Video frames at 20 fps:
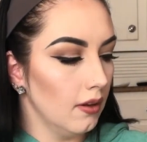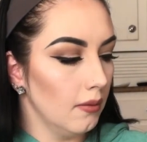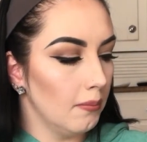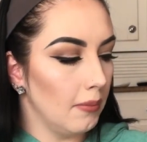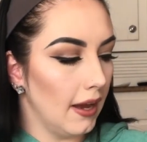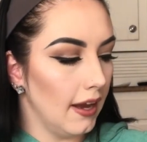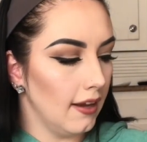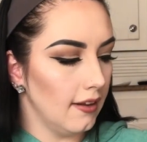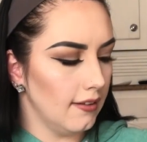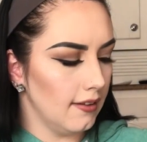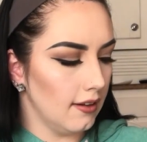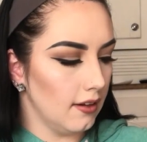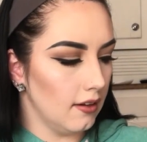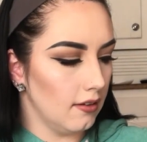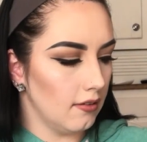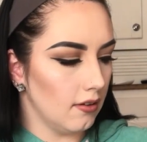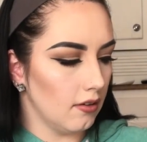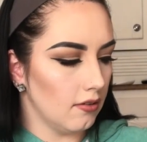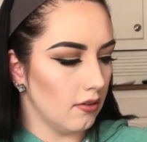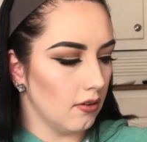Biotin is
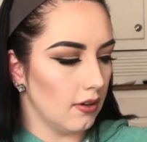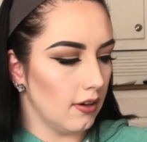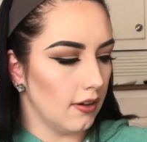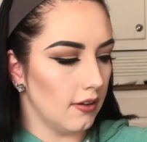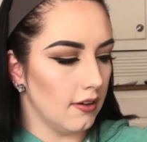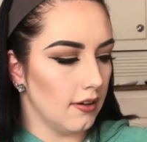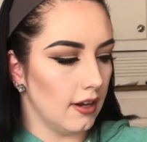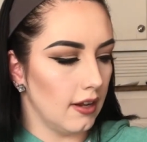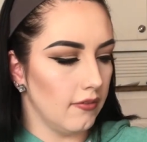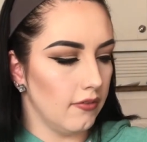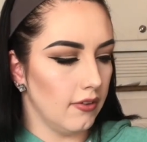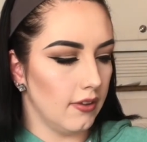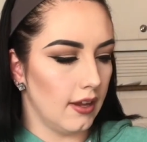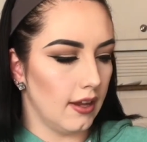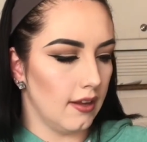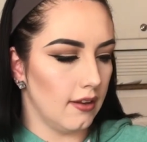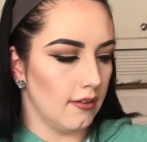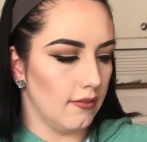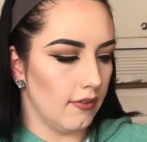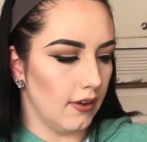also another name for
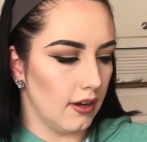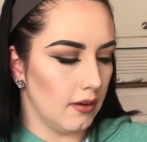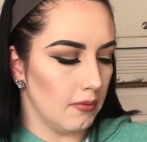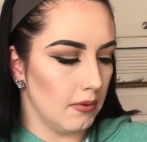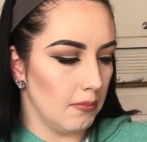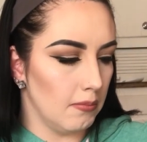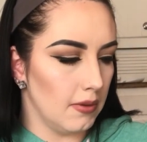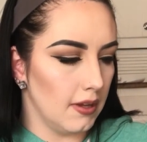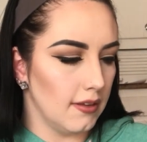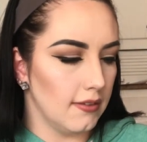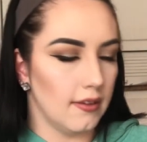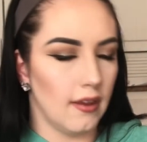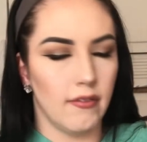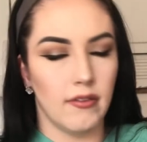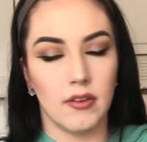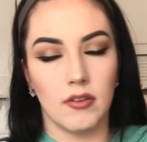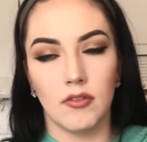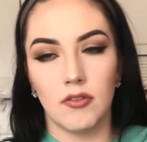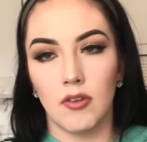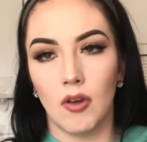that is vitamin
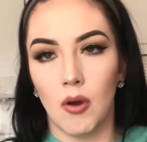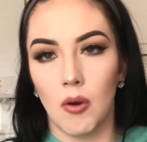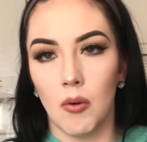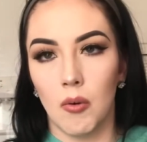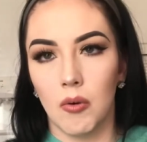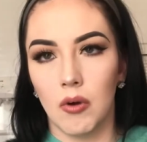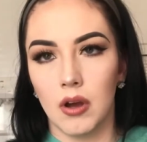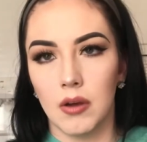B7. So